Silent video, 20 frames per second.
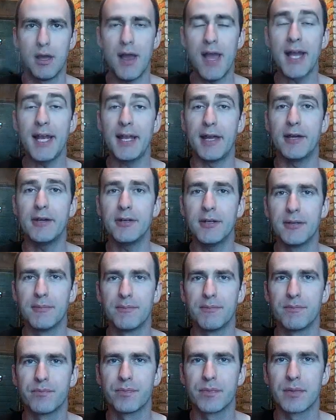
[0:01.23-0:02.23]
Hello,
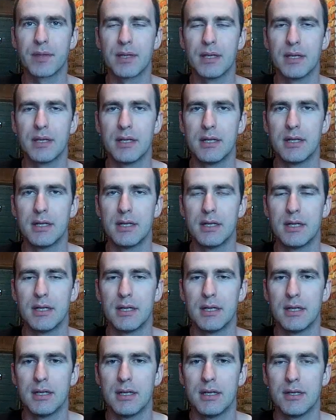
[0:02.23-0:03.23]

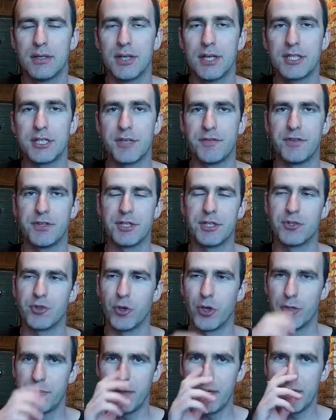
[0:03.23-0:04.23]
nice of you to
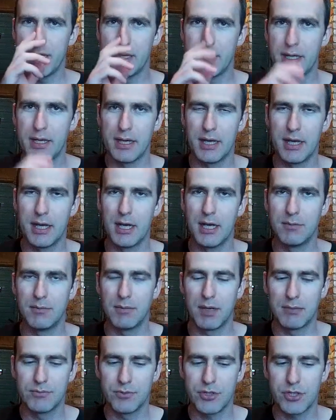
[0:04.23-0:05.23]
join me.
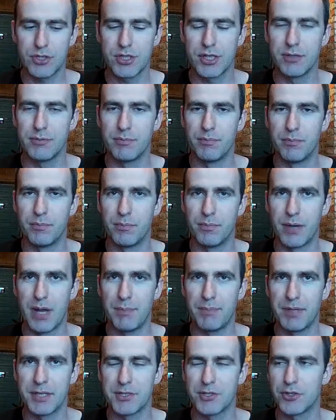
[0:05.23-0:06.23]
I'm just in
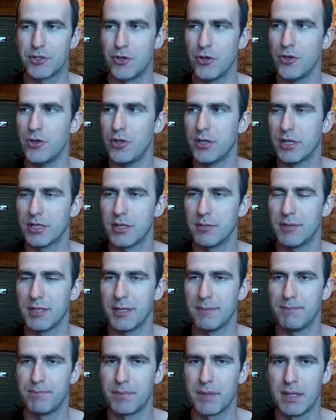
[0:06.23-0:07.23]
Prep HQ at the
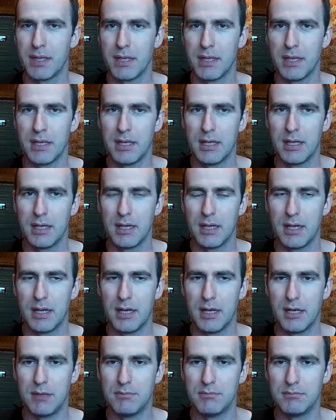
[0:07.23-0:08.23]
minute.
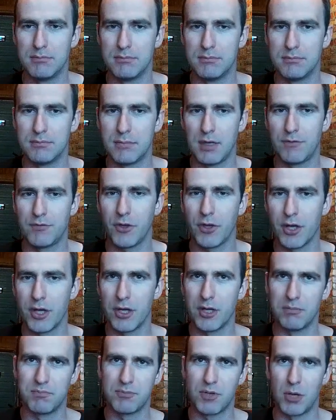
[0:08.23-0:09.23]
I've done
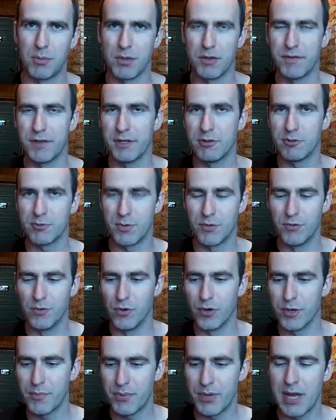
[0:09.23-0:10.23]
a couple of videos
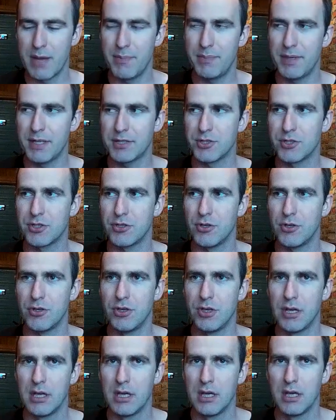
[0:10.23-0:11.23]
before in Prep HQ,
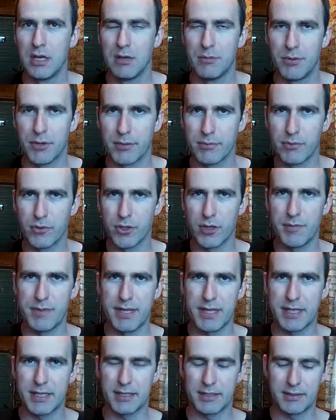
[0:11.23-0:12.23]
but I'm going to
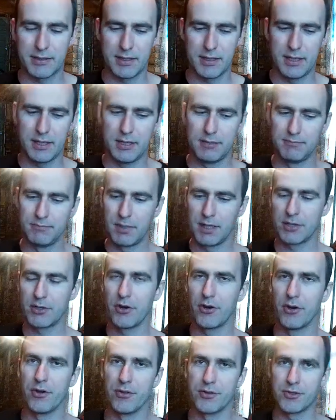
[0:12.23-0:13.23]
make it a
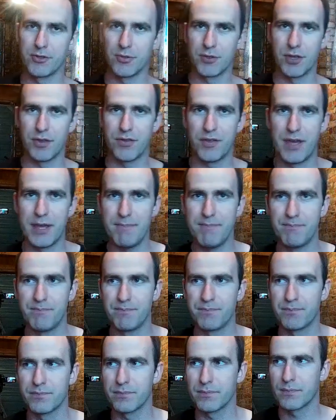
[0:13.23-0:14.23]
current sort of theme.
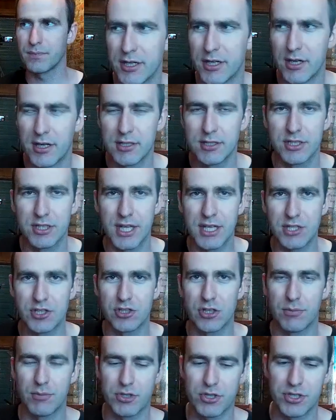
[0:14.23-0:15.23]
It's a nice
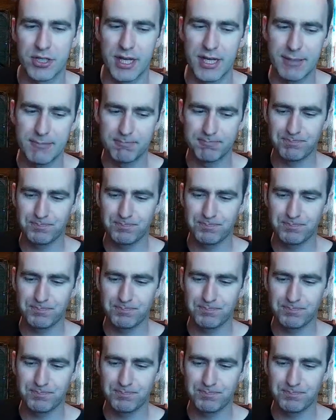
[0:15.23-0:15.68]
summer's night.